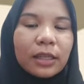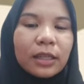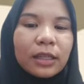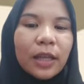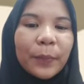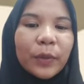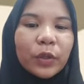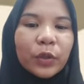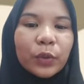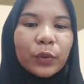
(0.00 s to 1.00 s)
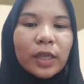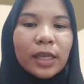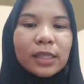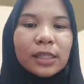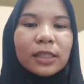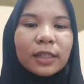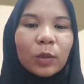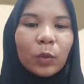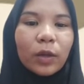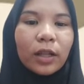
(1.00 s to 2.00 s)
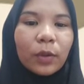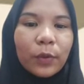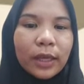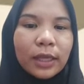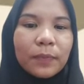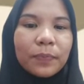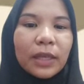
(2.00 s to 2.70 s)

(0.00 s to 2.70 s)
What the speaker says: Number two is ritual way.